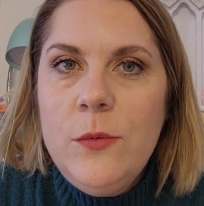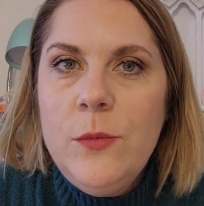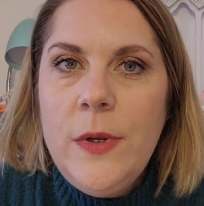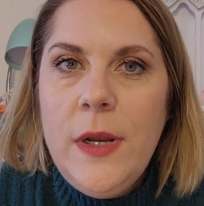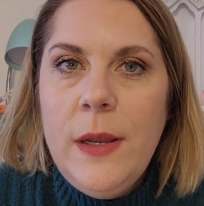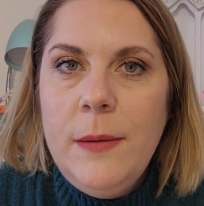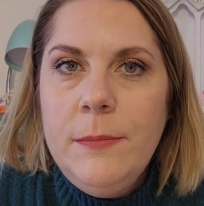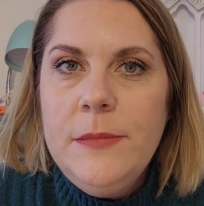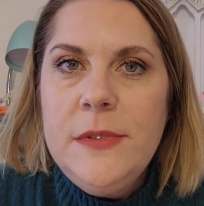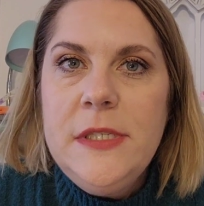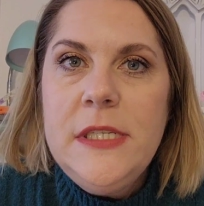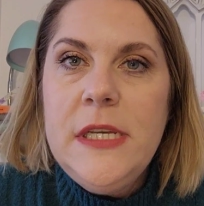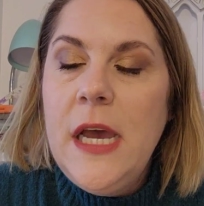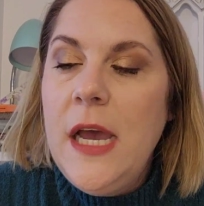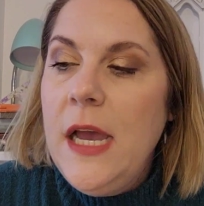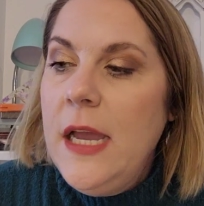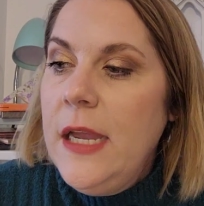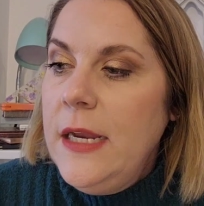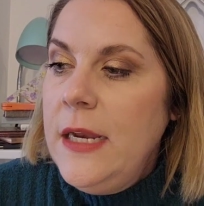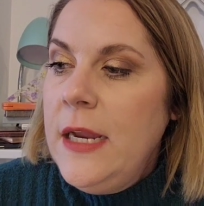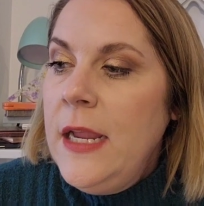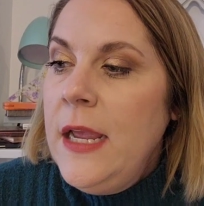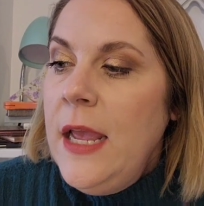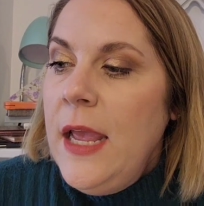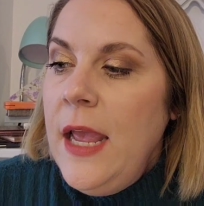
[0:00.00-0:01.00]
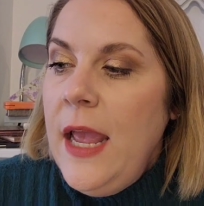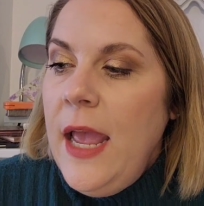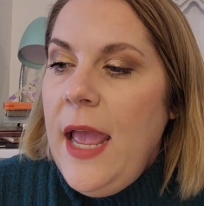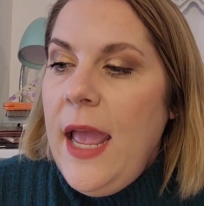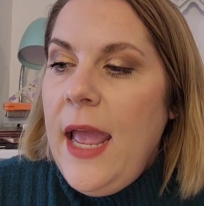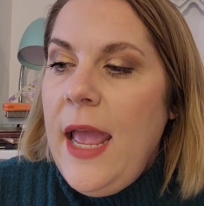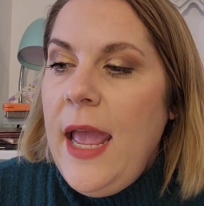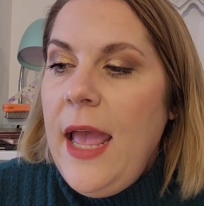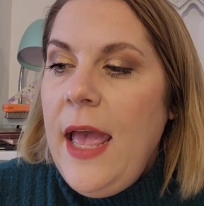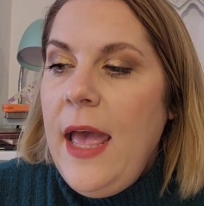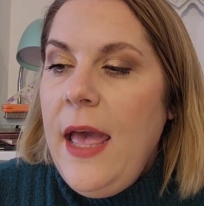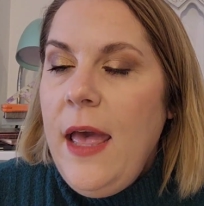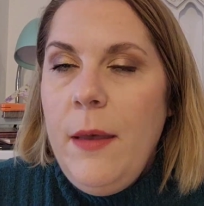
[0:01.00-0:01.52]
when I'm done
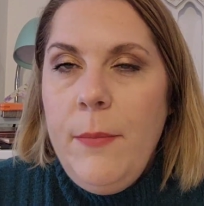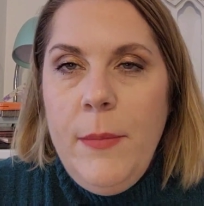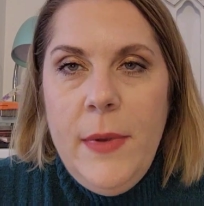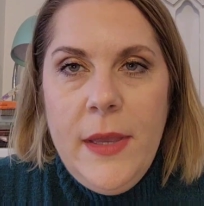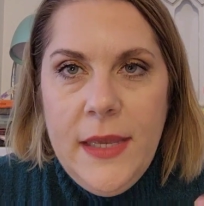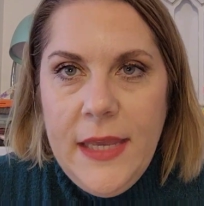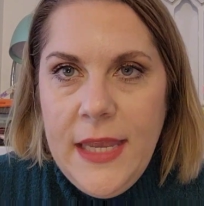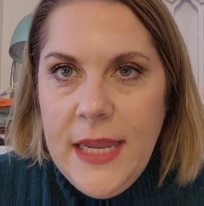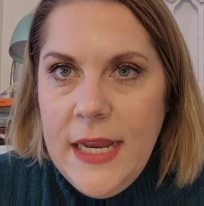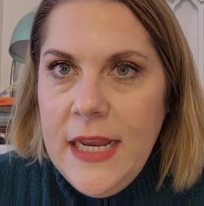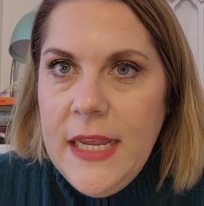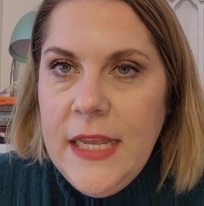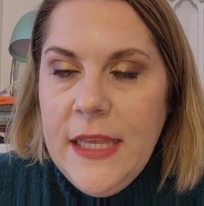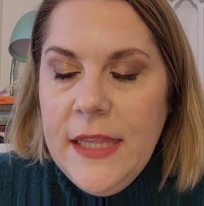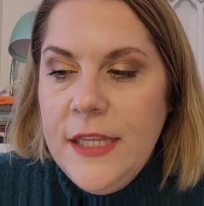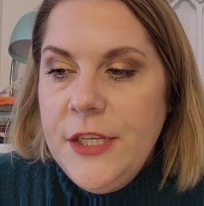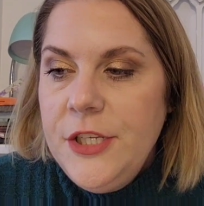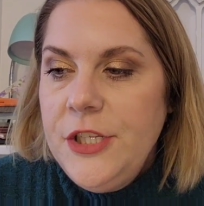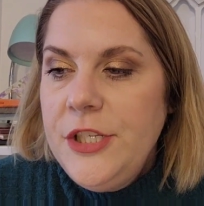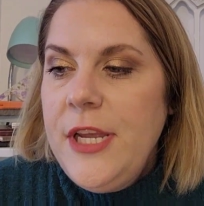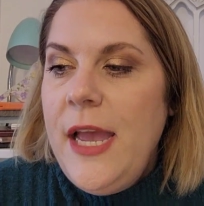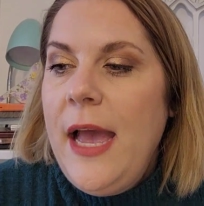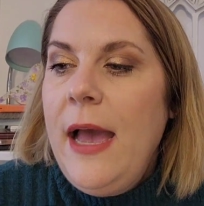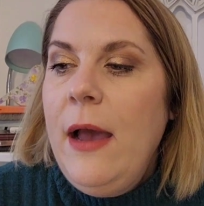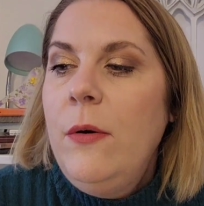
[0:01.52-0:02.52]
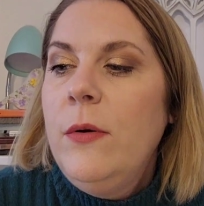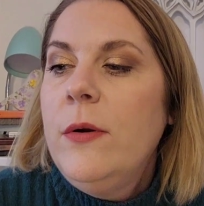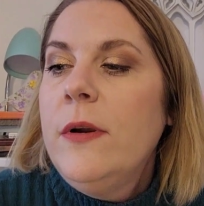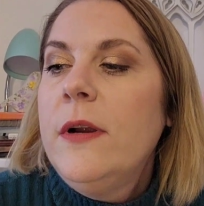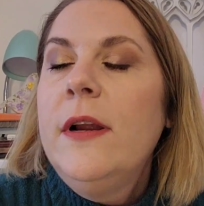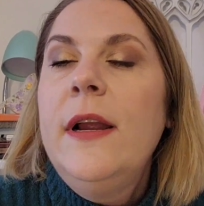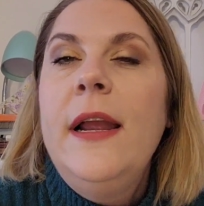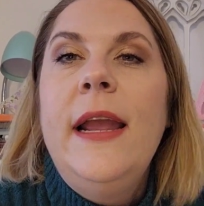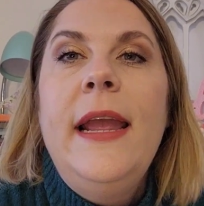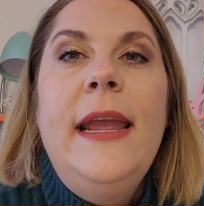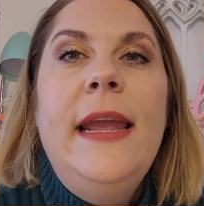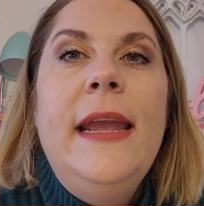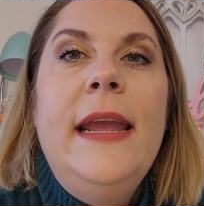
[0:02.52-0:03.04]
getting in the
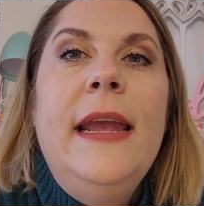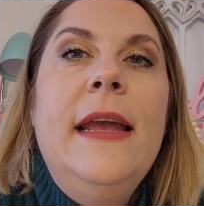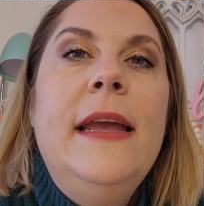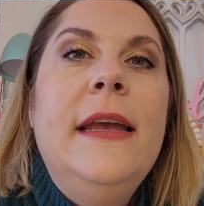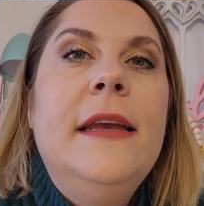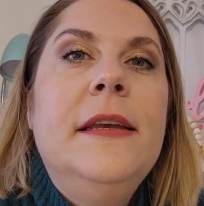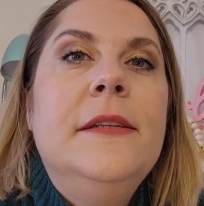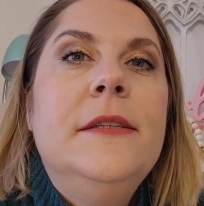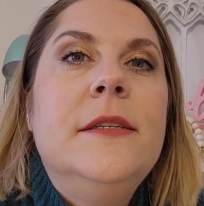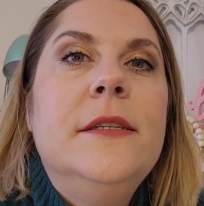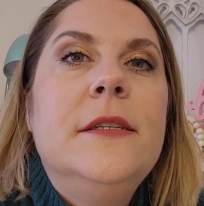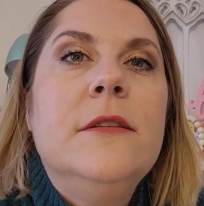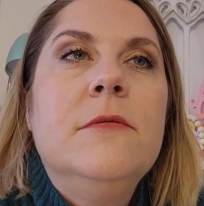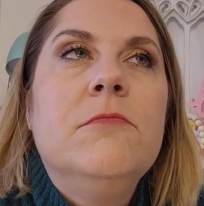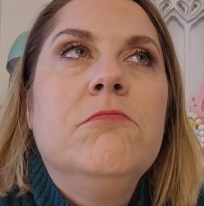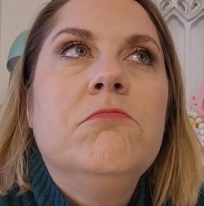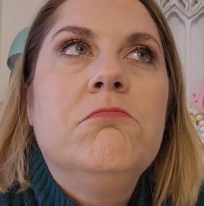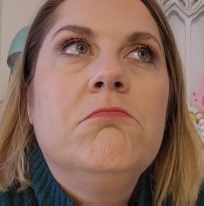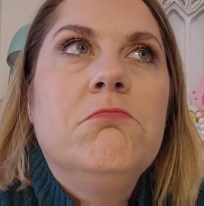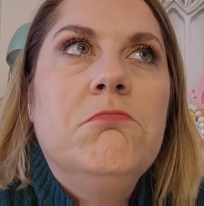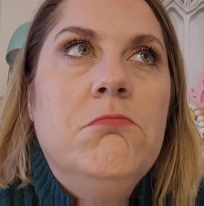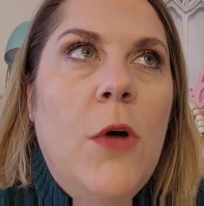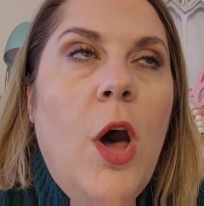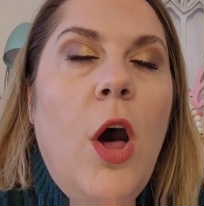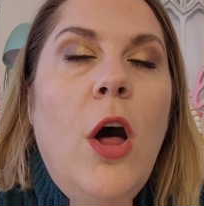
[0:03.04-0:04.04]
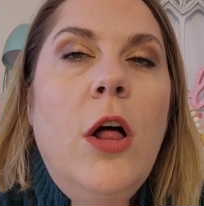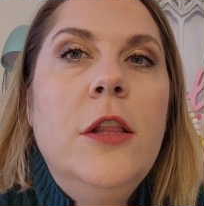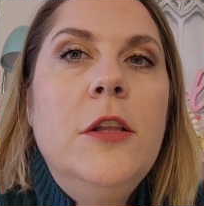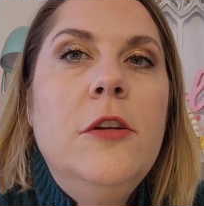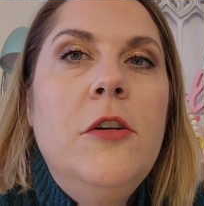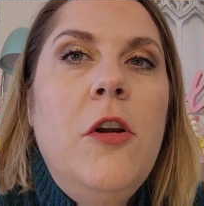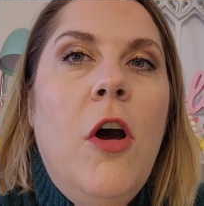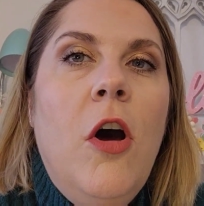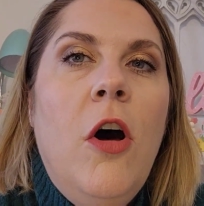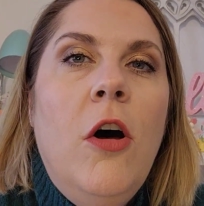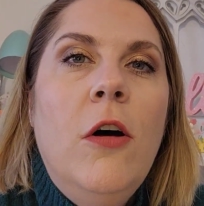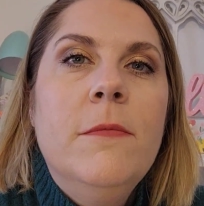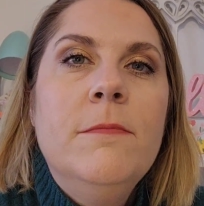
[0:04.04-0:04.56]
shower, and all in
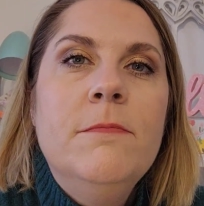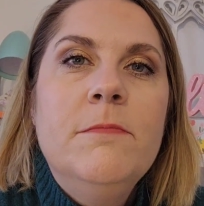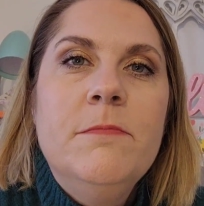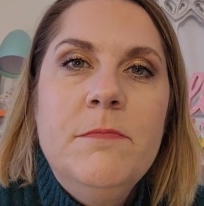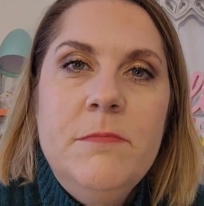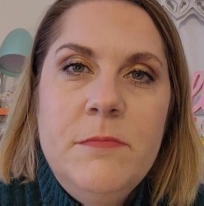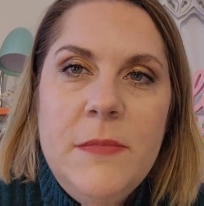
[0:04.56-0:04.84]
all,